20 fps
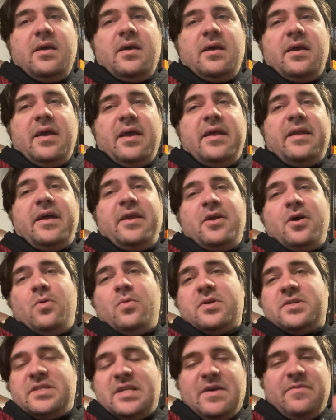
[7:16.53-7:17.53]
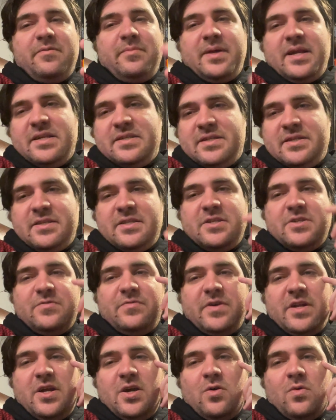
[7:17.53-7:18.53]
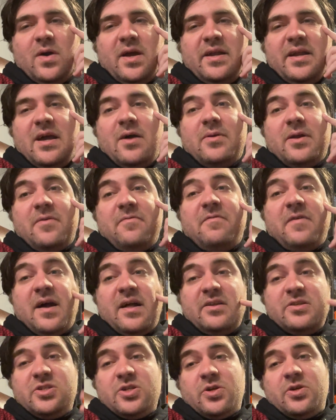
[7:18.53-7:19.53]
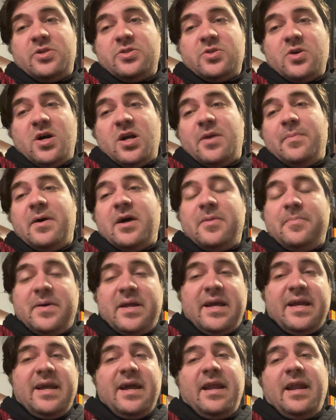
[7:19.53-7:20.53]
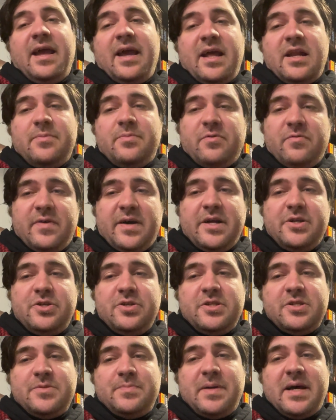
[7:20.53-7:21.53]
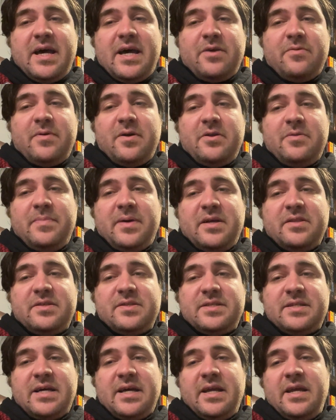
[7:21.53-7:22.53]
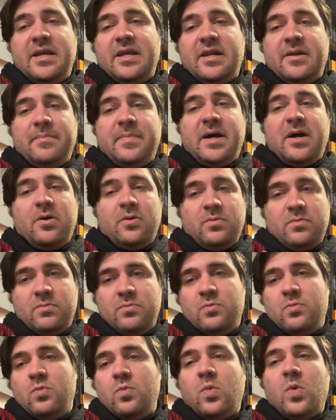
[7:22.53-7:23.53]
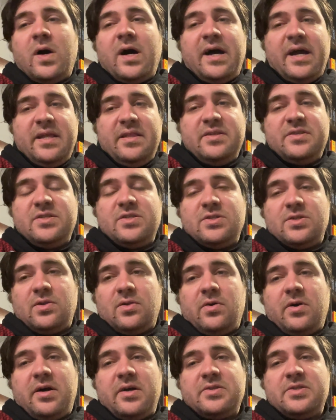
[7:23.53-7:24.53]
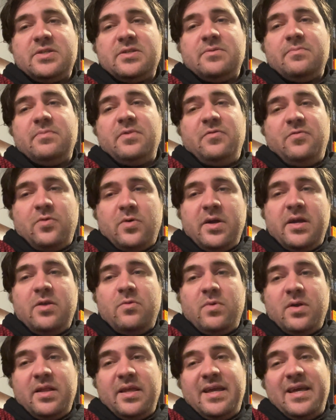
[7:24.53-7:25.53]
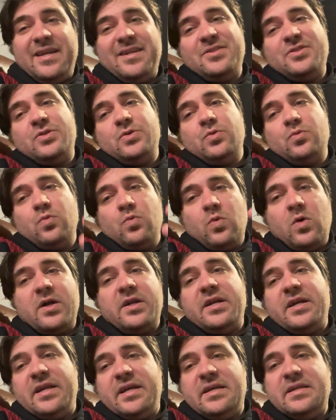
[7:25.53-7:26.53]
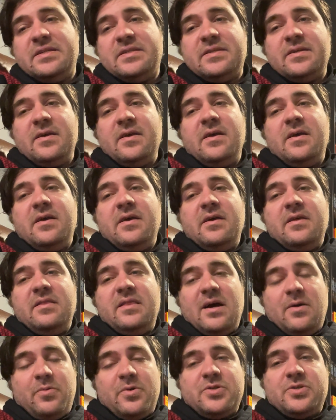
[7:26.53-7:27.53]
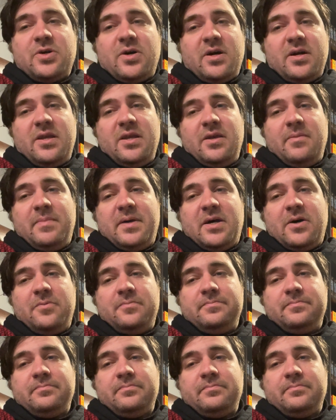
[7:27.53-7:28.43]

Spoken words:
And I know we're 7 minutes into this video right now, and I'm finally starting to talk about it, but I kind of had to provide you this background about the site and about why this is lost before I could really get into what it is that we're talking about.